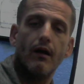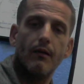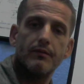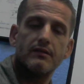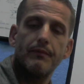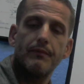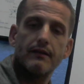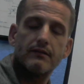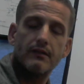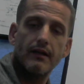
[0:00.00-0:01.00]
Something
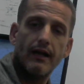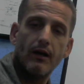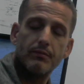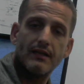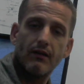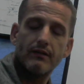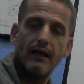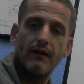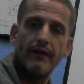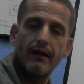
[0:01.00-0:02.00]
that's going to help settle
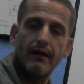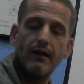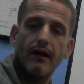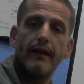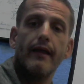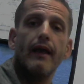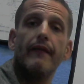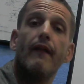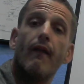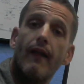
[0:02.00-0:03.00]
down that gut. And
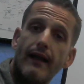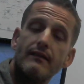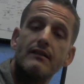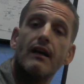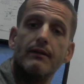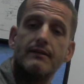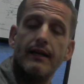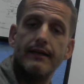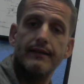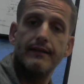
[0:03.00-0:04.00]
then the last thing I would
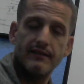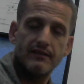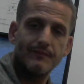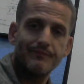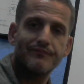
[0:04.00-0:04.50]
say is